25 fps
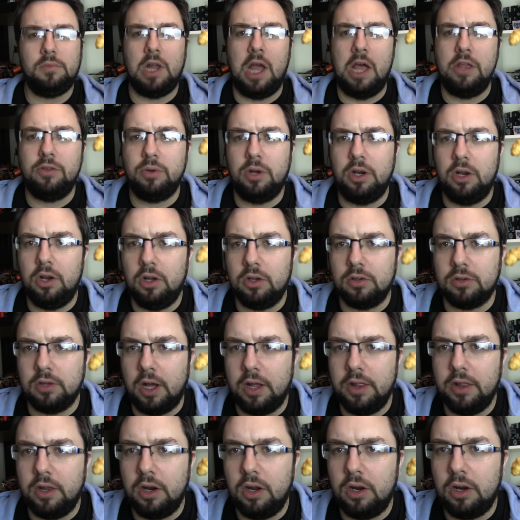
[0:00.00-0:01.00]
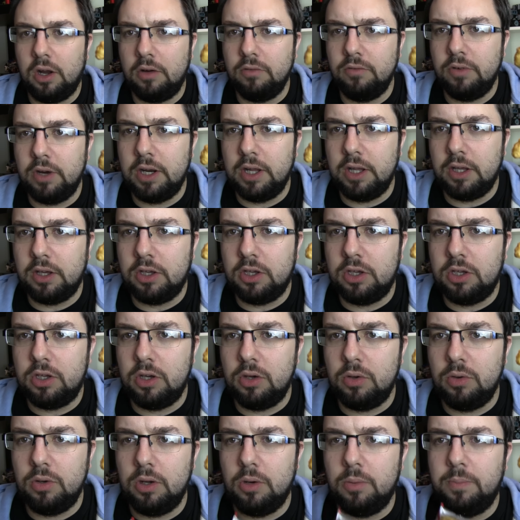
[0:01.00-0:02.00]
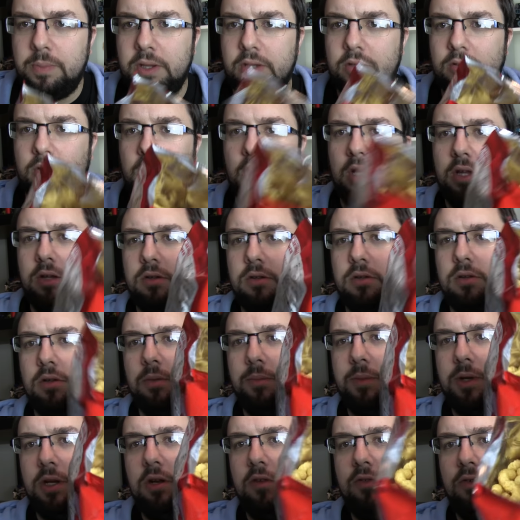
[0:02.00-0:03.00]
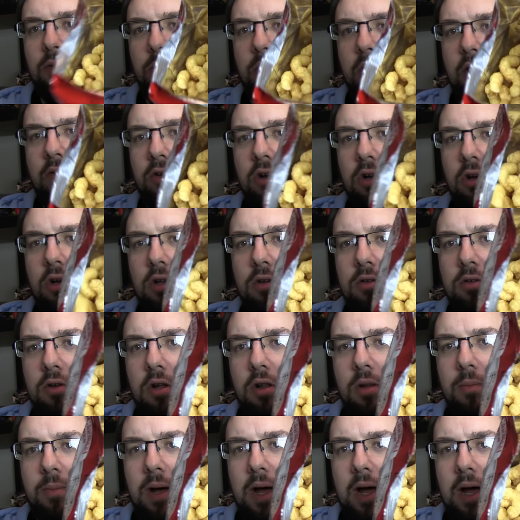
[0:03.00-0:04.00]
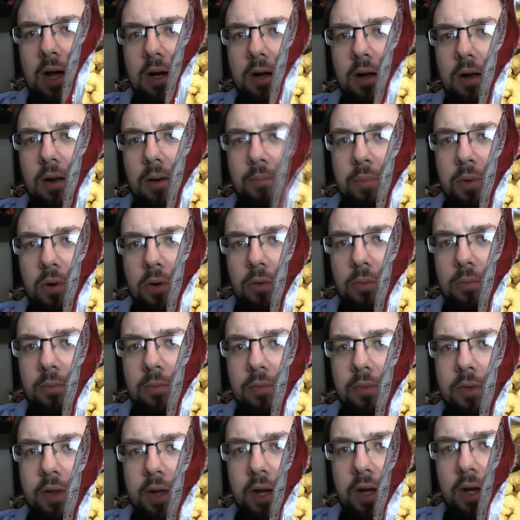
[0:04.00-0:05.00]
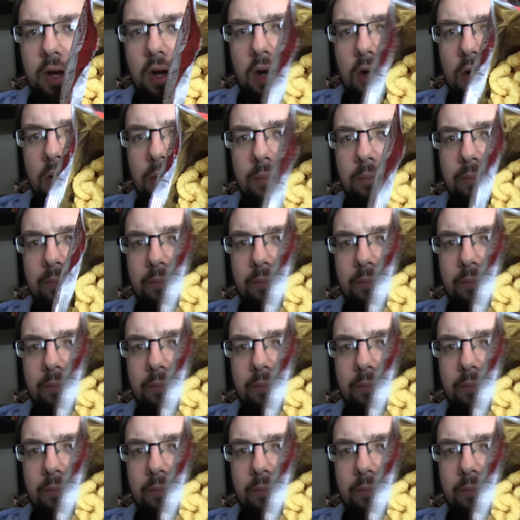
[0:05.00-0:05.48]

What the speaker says: That's what it looks like. They look like really cute little biscuits. I mean, if you want to have a look inside the bag, boom, there you go.